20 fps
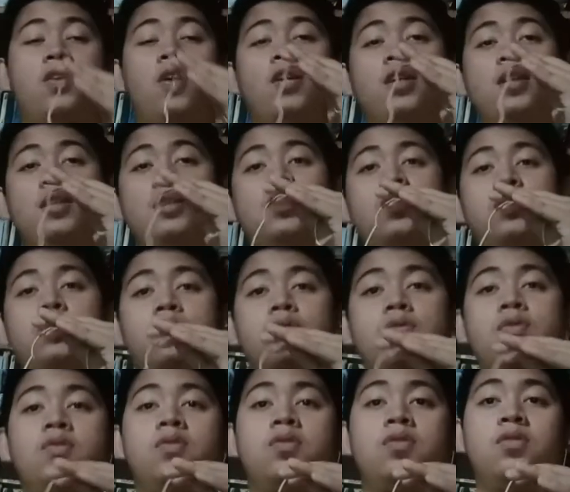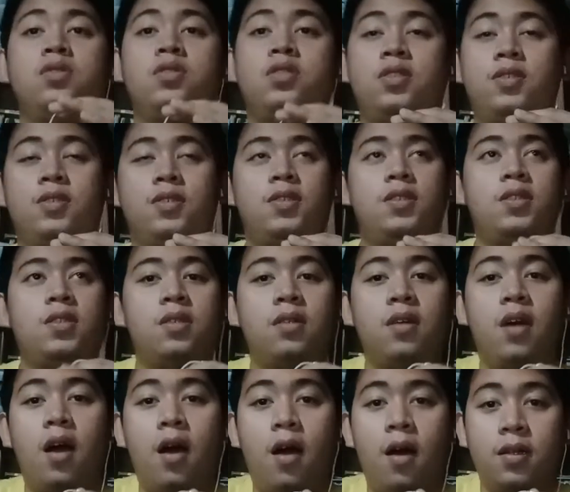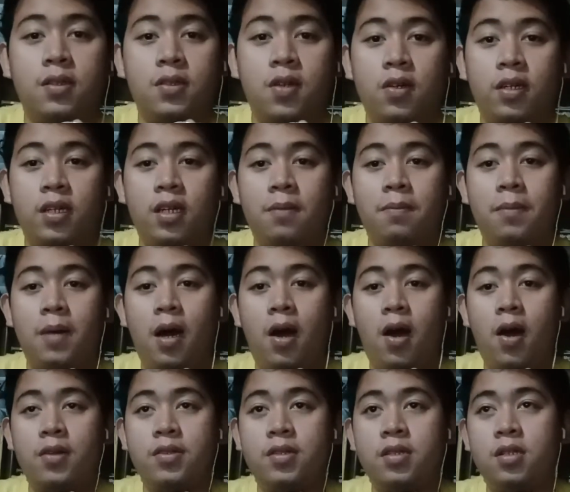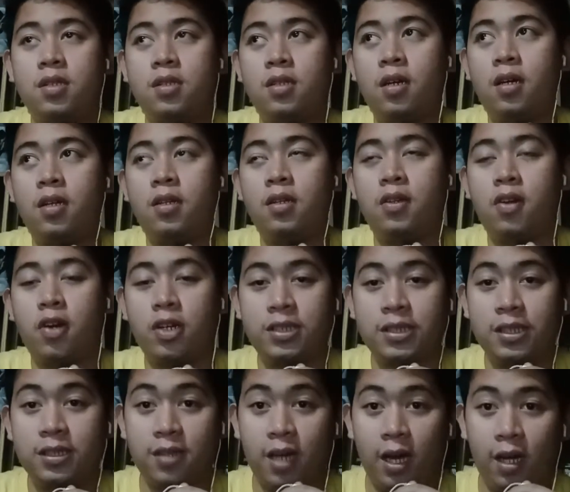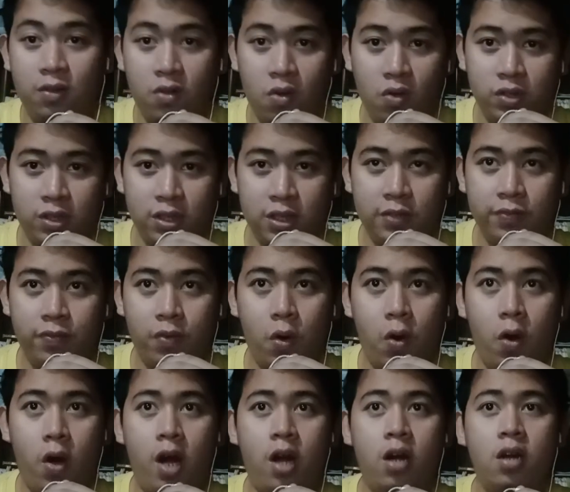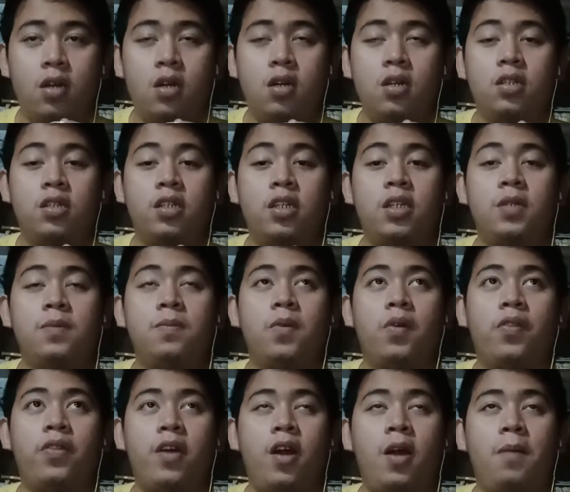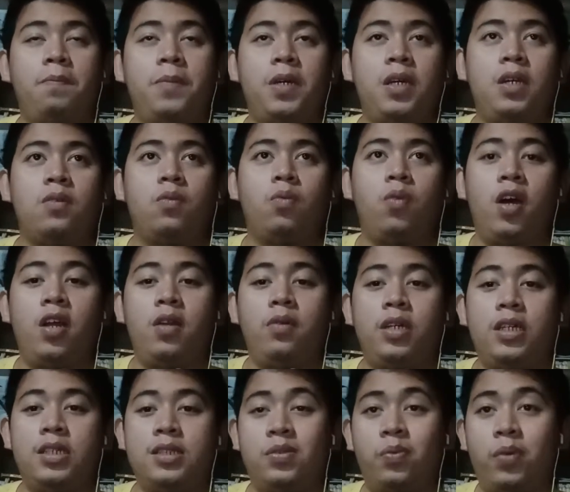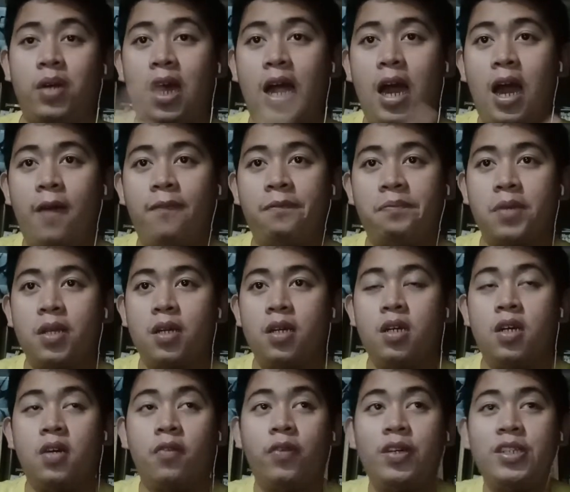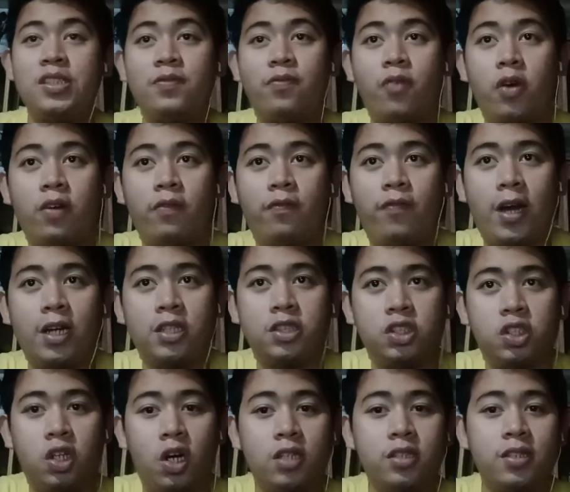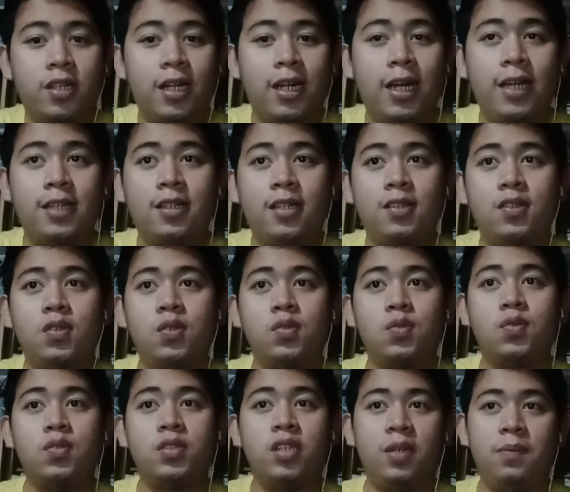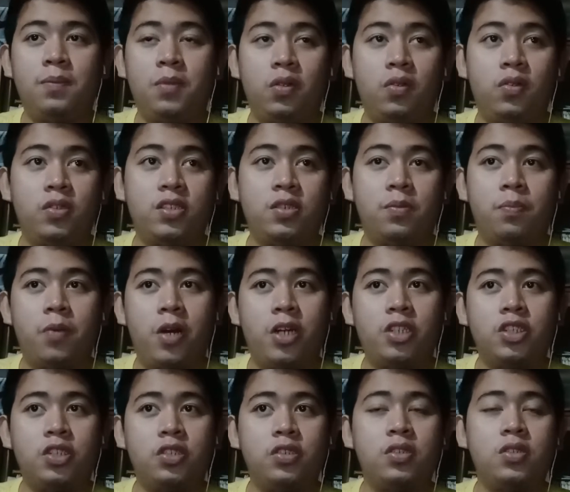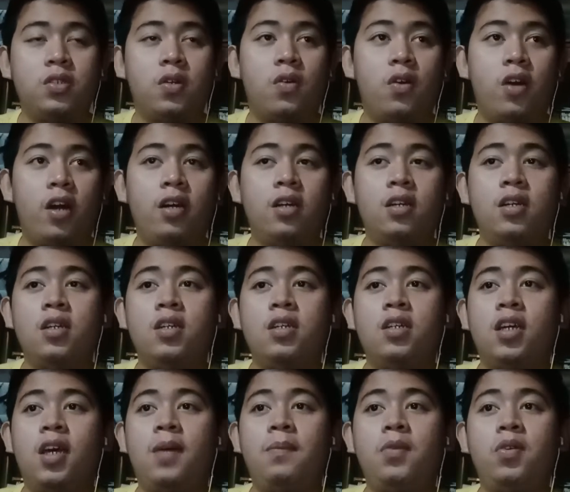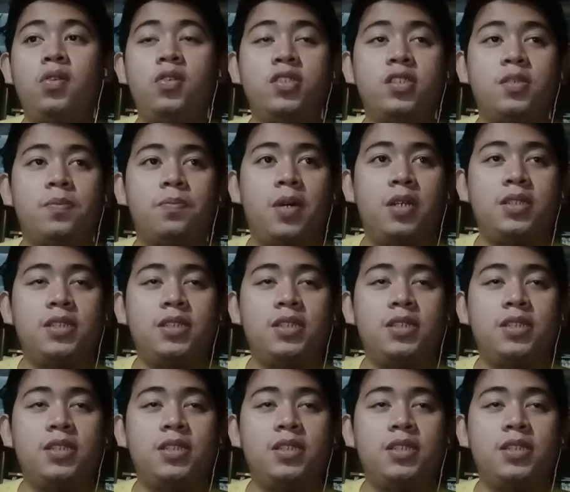about nursing diagnosis for chemotherapy, one is we have risk for infection related to immunosuppression or immunosuppressive effects of the therapy.